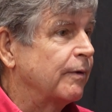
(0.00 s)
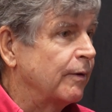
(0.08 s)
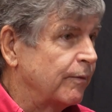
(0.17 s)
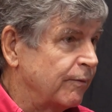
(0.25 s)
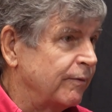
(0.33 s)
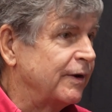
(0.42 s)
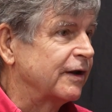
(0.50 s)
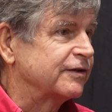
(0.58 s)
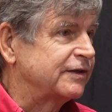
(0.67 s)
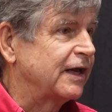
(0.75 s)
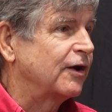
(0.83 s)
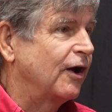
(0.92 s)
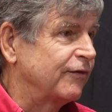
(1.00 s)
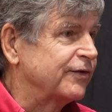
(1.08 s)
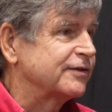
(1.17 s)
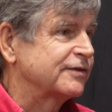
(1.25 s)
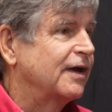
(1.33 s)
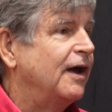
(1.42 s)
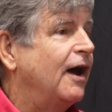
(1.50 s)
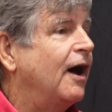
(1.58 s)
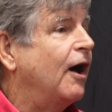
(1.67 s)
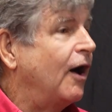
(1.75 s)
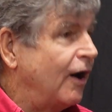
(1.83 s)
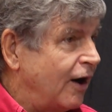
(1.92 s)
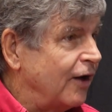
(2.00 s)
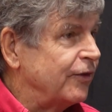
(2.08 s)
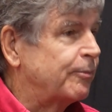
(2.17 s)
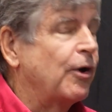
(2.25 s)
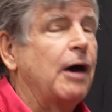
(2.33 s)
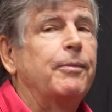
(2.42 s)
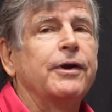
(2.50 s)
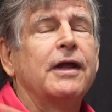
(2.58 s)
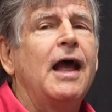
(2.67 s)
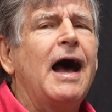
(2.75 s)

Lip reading: real estate office on the property.